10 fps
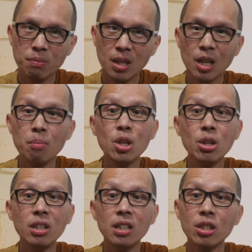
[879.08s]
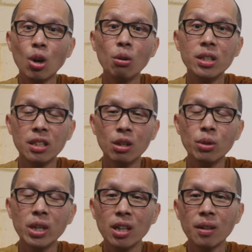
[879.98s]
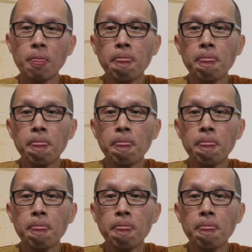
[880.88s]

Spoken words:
the community is always ill will.